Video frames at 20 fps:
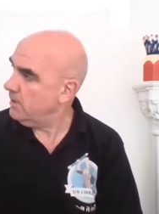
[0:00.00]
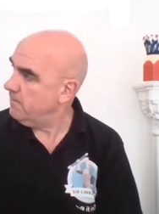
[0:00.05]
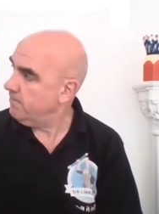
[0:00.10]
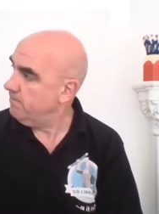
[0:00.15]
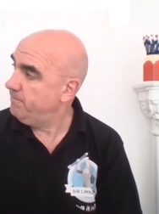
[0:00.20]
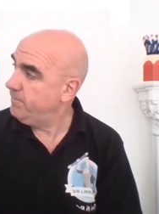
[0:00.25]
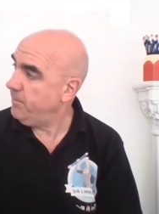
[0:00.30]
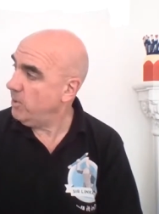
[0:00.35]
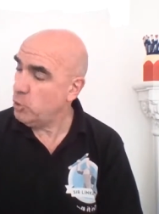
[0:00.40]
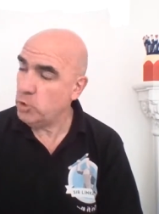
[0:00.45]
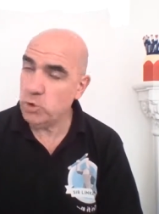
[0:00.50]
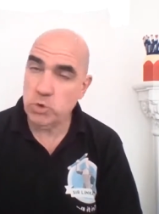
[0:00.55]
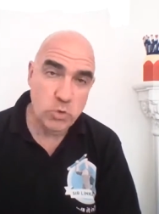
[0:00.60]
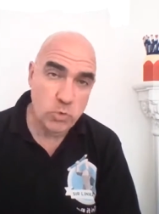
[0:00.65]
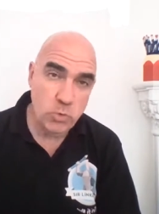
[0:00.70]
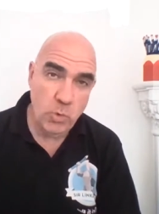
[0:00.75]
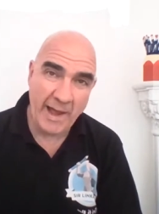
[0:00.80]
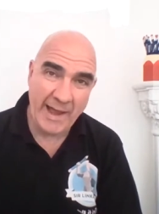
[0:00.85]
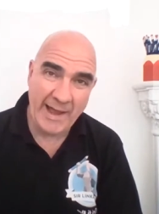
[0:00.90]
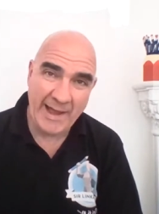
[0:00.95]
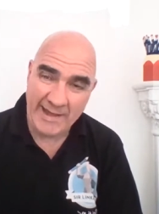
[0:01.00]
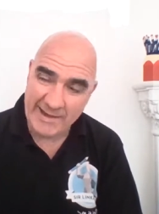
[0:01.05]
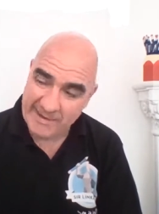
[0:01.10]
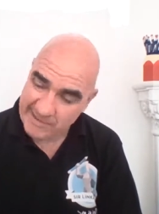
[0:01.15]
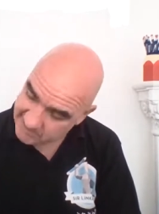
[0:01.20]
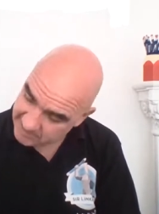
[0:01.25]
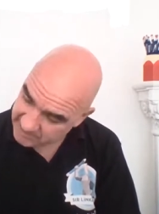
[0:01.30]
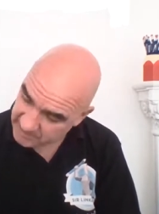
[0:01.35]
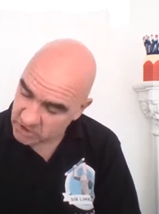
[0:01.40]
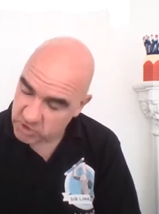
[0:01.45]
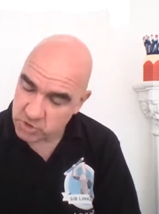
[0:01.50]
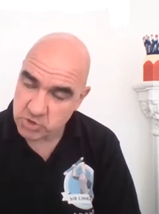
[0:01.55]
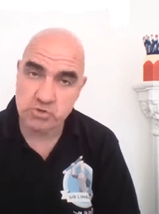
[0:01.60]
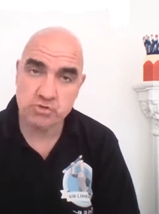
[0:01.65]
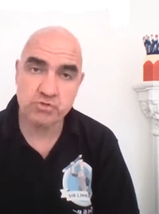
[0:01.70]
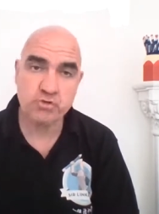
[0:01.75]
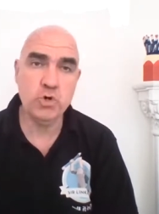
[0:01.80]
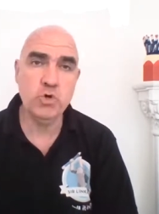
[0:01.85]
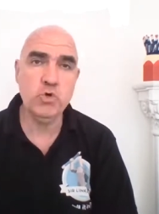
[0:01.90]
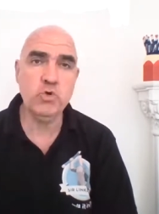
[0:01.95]
Blue and
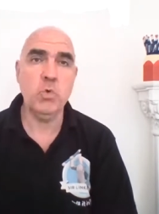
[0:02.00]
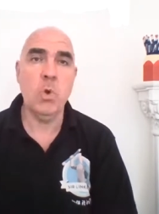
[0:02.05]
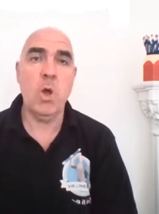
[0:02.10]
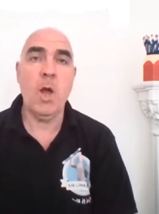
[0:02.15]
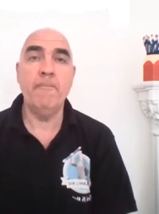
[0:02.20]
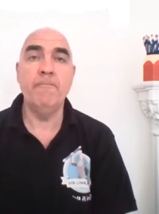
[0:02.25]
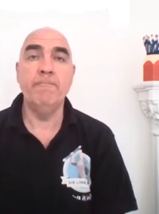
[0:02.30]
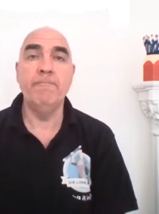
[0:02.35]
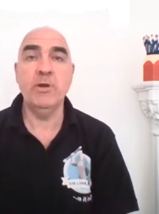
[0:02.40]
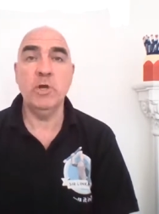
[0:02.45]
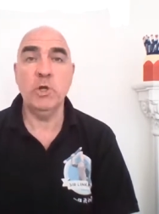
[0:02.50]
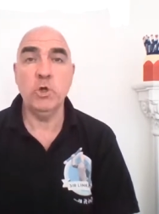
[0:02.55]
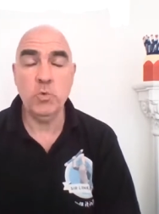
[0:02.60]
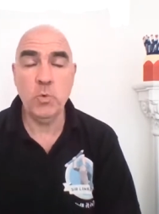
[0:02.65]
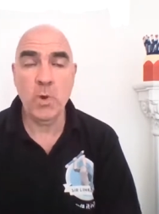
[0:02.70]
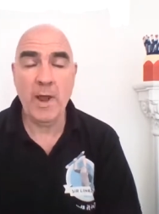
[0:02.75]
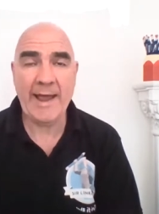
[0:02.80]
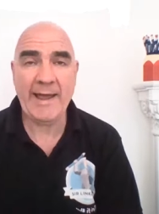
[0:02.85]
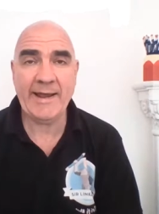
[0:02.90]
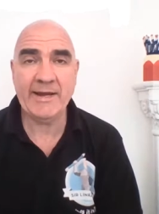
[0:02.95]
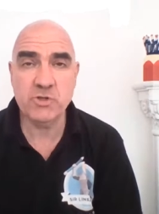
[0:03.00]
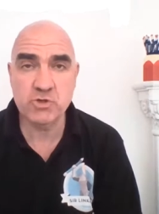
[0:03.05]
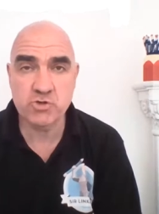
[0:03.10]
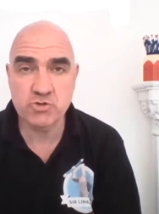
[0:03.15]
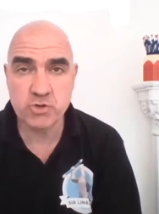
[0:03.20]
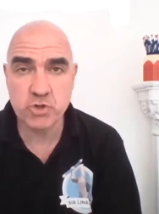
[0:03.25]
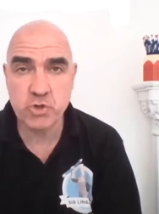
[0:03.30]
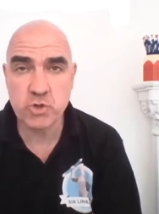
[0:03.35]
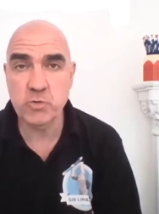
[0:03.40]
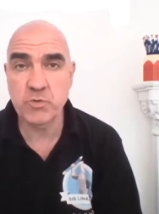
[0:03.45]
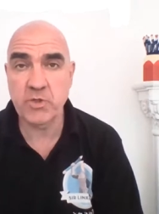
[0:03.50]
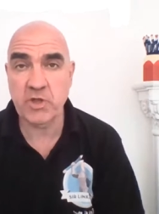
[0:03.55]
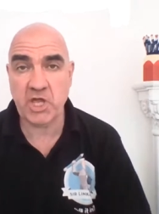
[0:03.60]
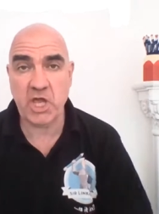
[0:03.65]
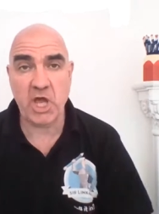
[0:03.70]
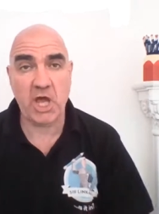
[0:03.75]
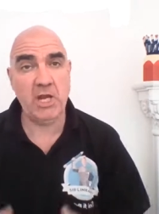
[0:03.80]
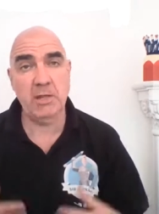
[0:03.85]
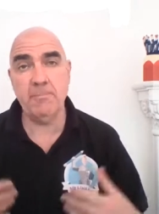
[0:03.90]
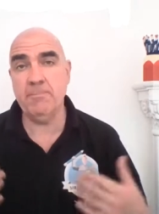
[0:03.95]
true. Blue and true. The
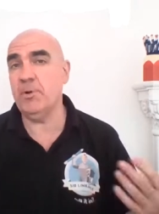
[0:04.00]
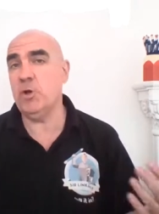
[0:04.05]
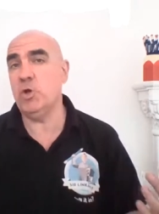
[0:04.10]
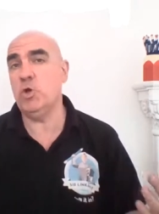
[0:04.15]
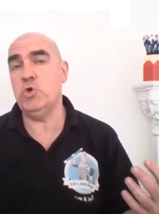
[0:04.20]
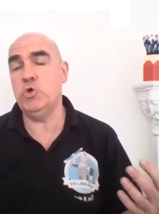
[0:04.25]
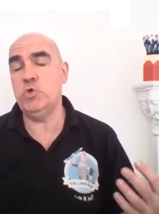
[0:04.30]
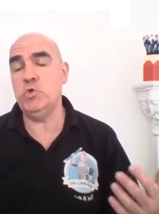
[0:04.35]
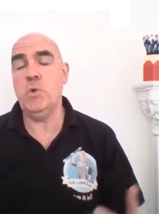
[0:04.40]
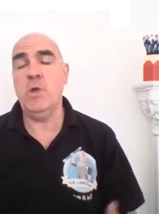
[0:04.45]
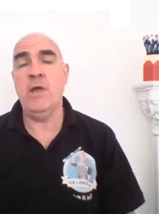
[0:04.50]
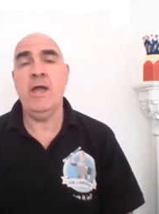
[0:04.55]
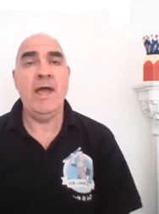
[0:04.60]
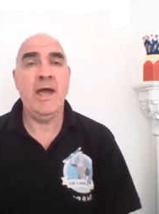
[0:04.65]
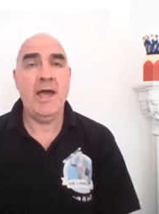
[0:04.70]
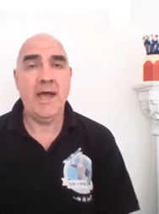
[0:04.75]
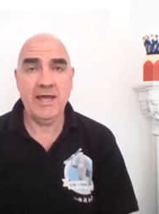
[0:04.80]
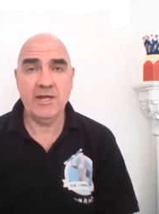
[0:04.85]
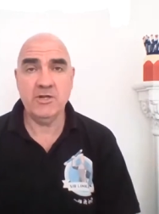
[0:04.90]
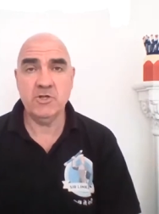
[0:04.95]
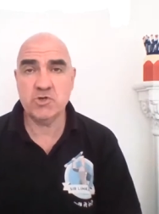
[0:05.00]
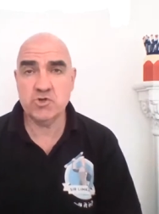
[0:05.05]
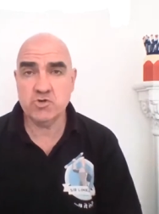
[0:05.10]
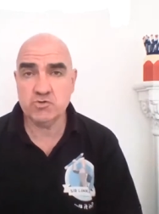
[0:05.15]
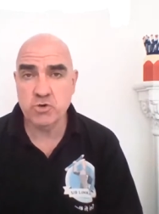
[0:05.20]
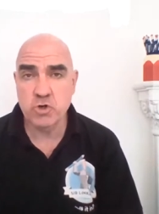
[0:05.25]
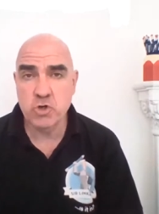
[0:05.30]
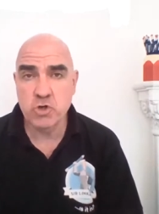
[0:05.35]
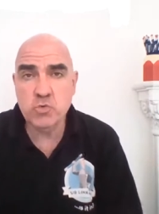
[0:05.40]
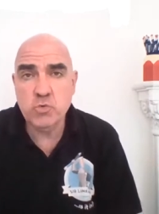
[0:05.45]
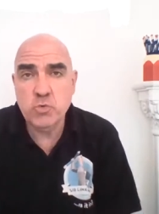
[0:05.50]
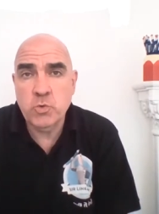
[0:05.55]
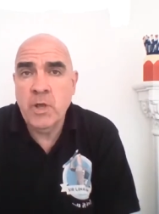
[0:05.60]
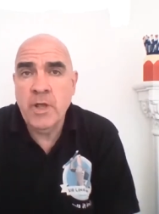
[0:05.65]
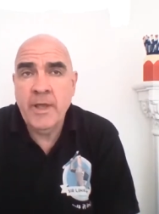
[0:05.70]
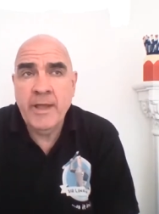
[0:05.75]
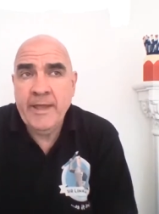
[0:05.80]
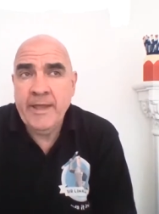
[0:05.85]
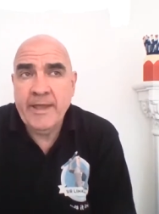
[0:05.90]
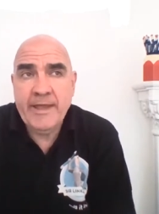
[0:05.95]
colour blue and true.
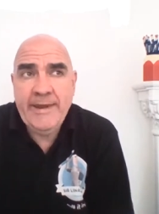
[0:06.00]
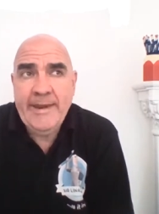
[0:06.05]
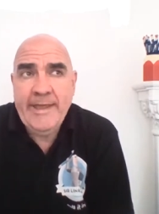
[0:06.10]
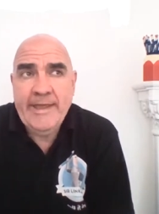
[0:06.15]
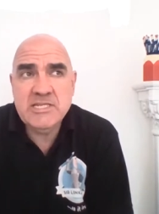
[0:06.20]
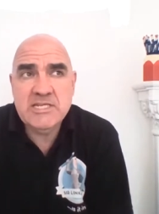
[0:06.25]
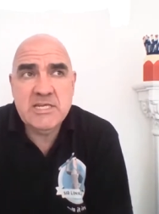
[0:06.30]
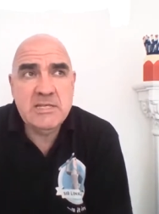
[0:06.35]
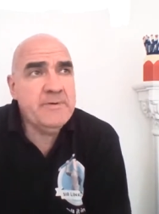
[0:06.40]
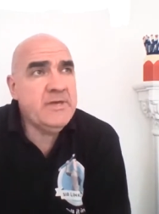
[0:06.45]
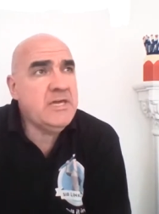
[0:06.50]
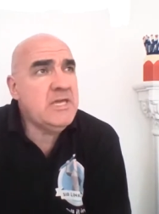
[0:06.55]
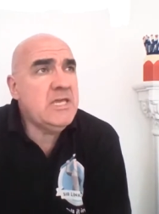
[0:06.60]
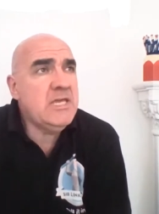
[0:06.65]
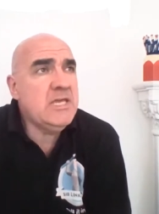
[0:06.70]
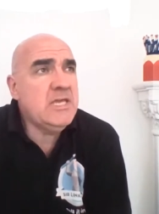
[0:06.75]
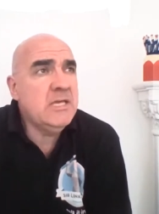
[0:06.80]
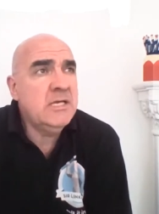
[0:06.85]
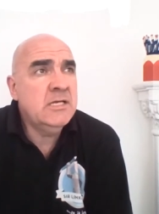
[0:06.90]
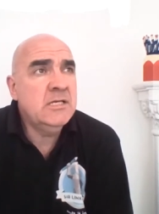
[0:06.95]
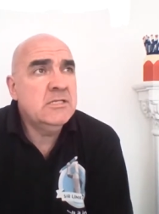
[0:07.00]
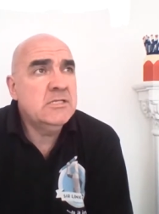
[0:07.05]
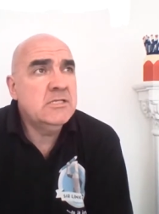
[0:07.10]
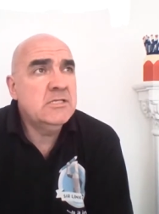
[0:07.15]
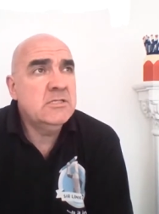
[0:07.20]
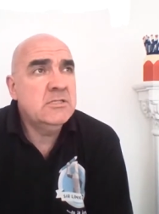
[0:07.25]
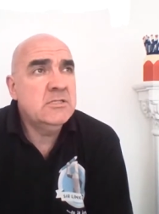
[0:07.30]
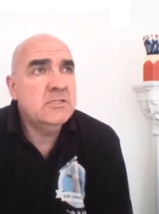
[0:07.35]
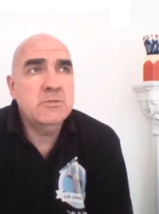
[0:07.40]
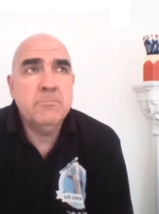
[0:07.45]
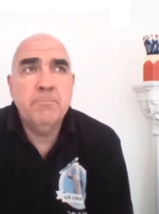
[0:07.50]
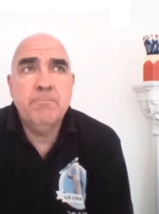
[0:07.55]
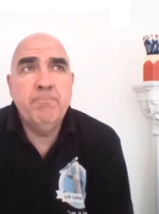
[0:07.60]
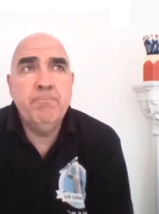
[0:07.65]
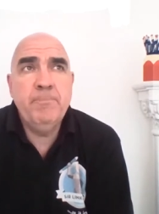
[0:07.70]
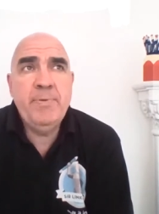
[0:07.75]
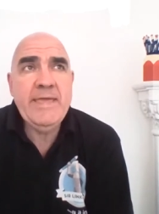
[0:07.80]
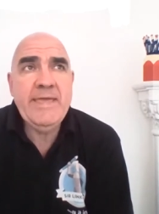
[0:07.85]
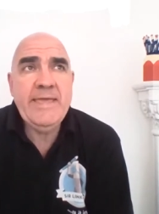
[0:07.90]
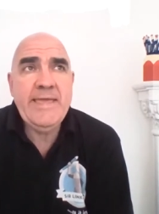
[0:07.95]
Can easily be
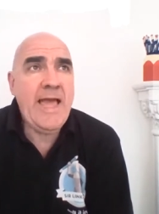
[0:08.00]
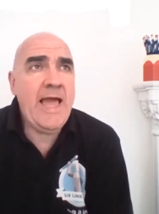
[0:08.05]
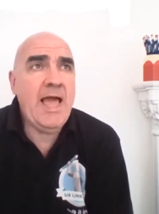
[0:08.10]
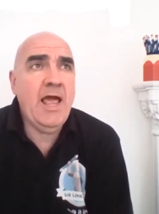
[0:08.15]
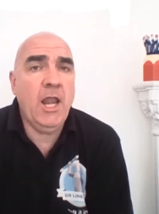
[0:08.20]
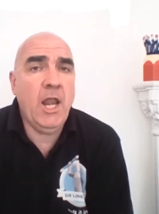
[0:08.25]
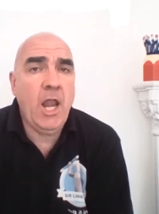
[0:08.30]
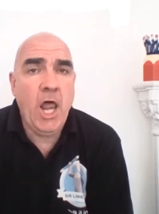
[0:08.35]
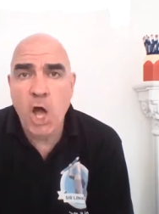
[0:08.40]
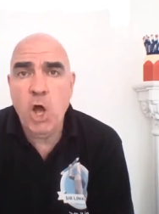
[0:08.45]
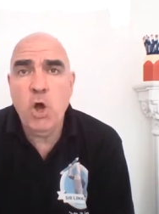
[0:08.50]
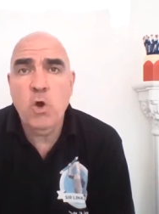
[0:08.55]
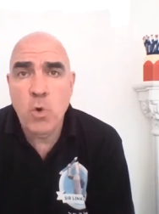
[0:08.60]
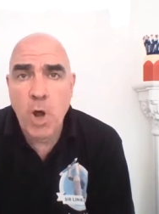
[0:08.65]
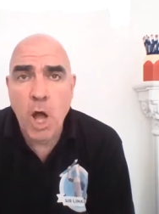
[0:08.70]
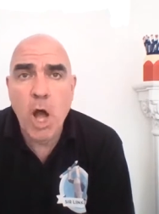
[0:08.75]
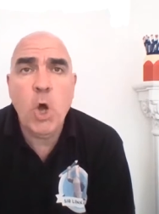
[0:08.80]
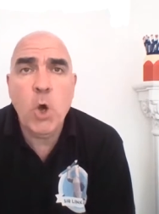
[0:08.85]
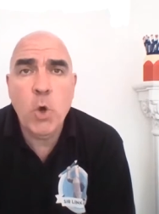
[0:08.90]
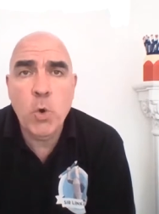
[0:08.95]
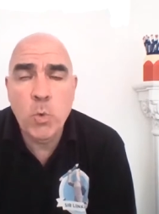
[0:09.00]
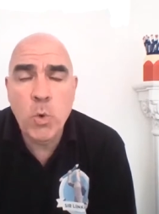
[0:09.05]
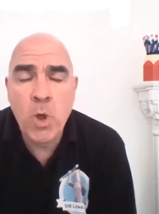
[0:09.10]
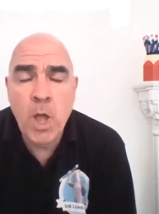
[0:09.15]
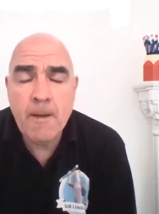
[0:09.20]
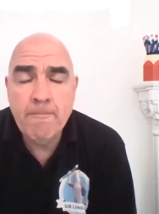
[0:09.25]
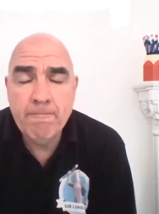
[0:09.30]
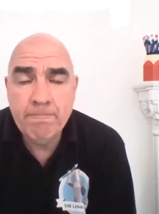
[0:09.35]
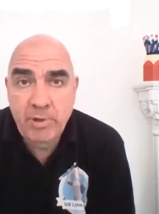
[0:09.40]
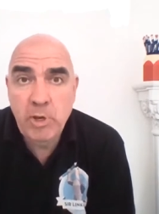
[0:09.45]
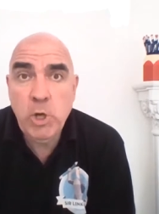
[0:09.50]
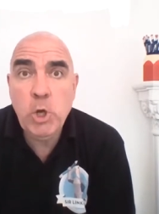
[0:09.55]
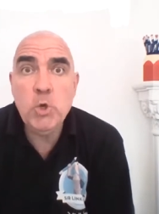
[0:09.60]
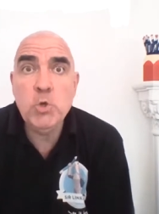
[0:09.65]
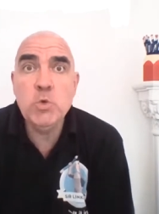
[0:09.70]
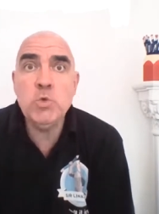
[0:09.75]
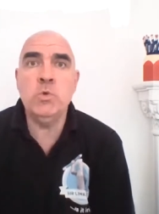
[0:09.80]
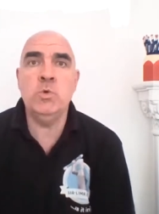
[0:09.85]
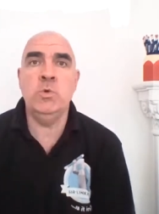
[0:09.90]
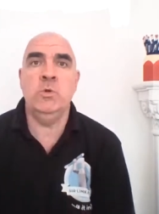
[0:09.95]
B-L-O-O.
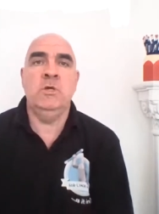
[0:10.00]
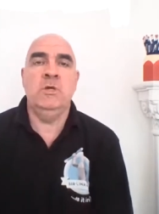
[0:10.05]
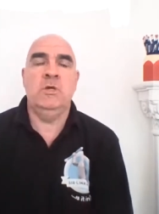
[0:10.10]
Blue.